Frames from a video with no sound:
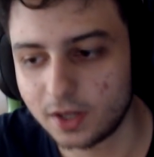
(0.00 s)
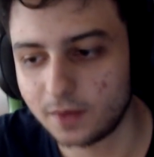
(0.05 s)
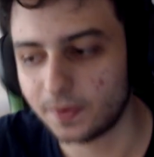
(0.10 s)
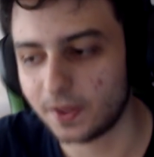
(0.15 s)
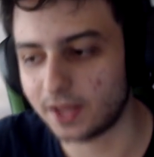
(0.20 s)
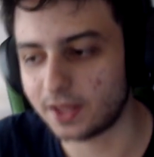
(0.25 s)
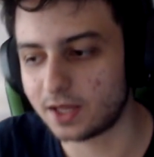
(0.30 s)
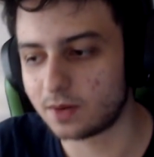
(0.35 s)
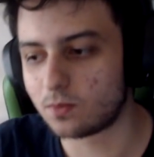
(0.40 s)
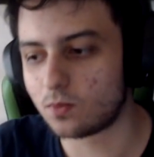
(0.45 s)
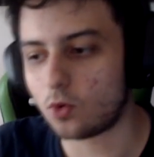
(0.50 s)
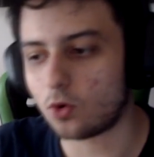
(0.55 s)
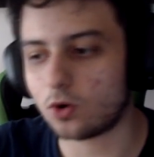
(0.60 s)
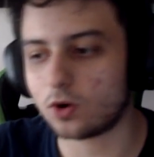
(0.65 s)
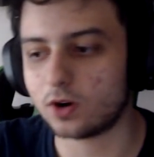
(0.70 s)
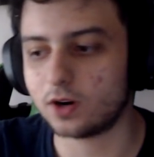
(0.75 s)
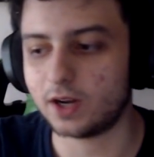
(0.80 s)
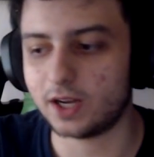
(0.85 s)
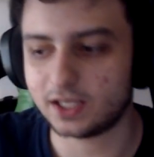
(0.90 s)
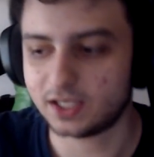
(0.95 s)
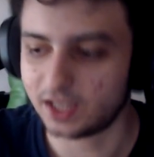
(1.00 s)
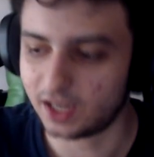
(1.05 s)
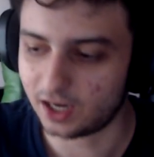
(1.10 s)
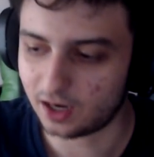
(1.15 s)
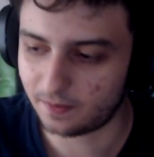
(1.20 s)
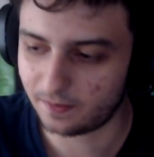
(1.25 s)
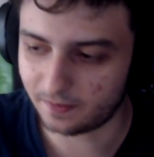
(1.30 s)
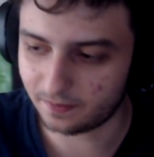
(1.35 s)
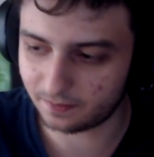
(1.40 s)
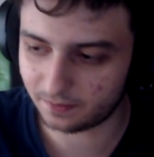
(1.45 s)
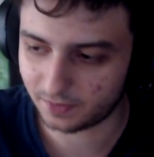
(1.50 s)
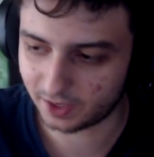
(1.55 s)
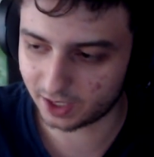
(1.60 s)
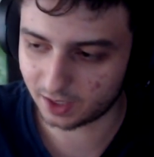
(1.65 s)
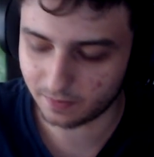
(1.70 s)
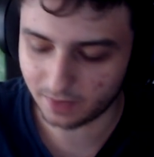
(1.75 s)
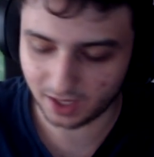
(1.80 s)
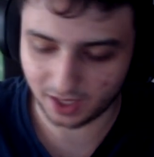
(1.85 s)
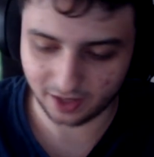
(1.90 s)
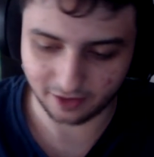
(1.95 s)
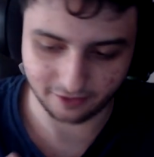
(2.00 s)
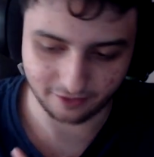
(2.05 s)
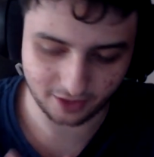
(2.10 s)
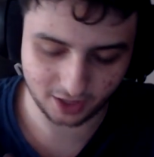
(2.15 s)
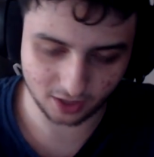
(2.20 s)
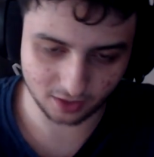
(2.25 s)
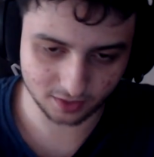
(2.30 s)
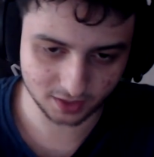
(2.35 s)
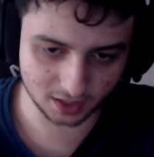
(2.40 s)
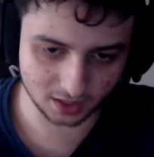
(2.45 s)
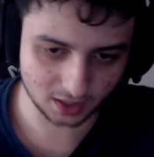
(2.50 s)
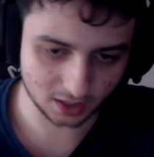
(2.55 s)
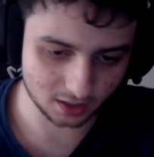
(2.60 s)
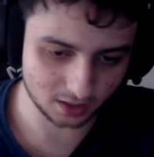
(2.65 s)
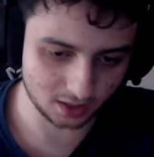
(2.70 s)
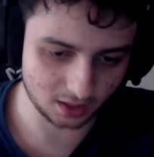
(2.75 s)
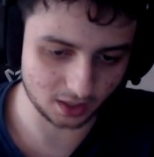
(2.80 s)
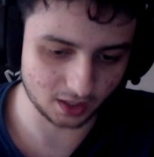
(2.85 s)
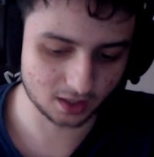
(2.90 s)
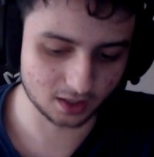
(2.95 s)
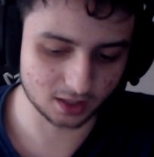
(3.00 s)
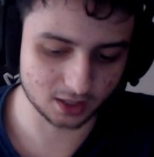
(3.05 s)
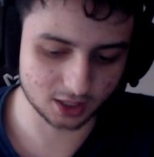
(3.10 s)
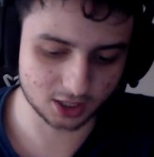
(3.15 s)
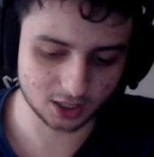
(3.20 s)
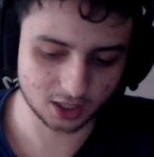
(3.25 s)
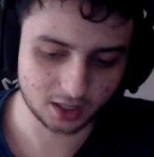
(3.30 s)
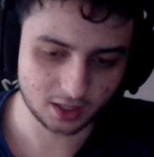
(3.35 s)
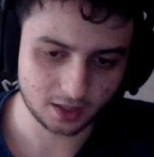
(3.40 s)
And the more I started like making videos and learning English,